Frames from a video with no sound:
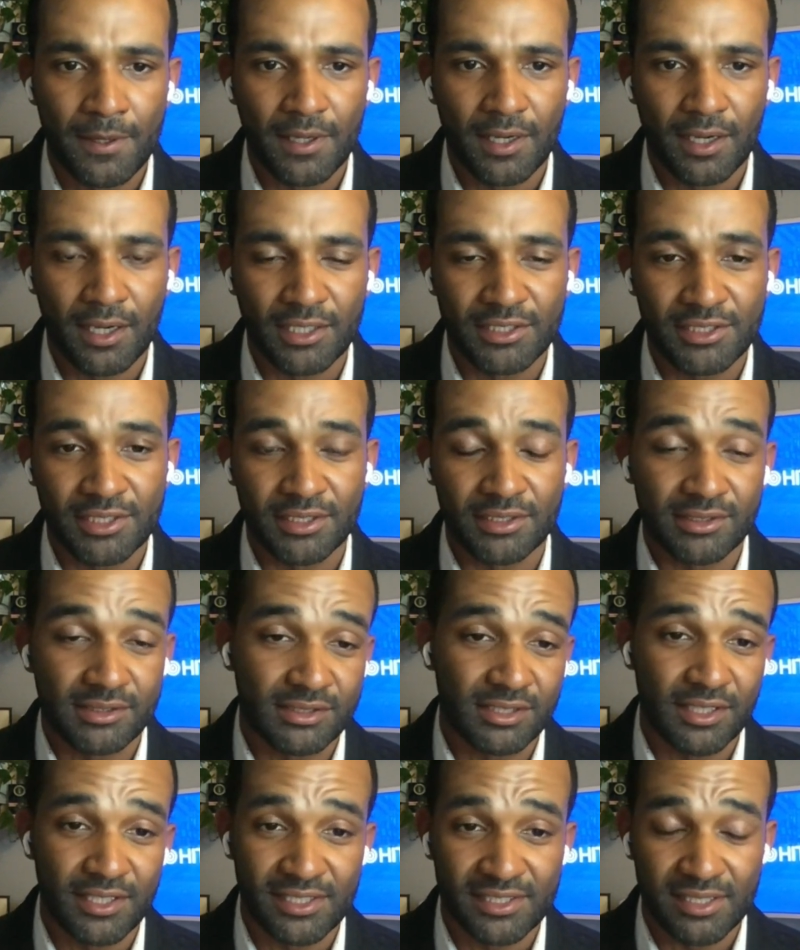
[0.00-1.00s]
uh, to
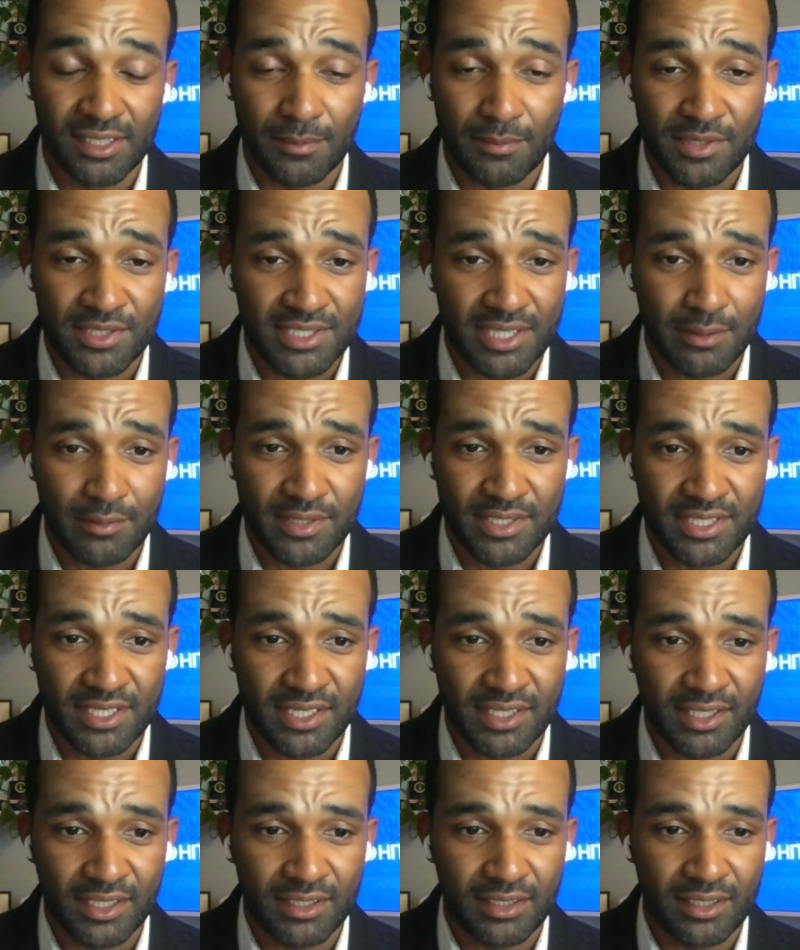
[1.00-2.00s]
to these numbers that we're
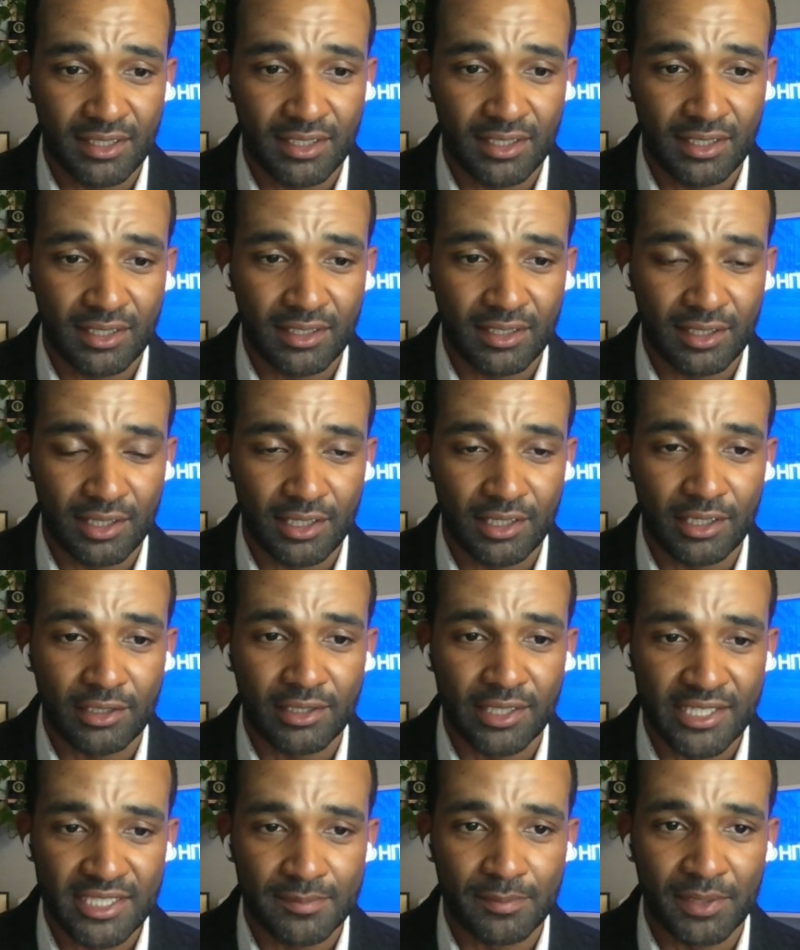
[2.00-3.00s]
seeing in, in in our
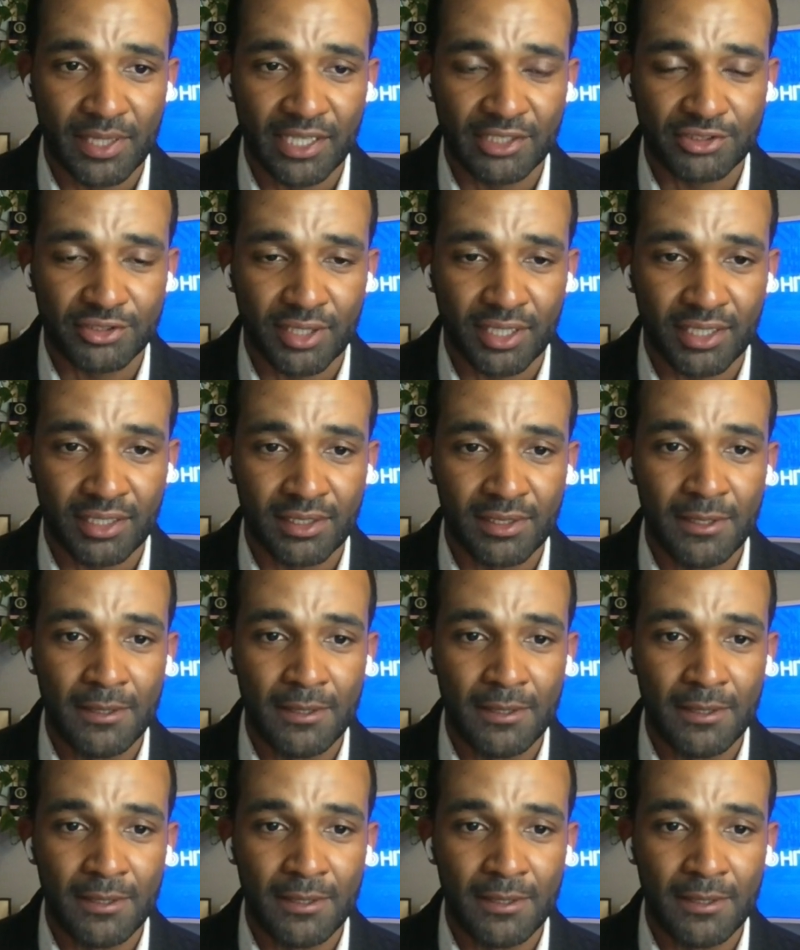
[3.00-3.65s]
latest black track.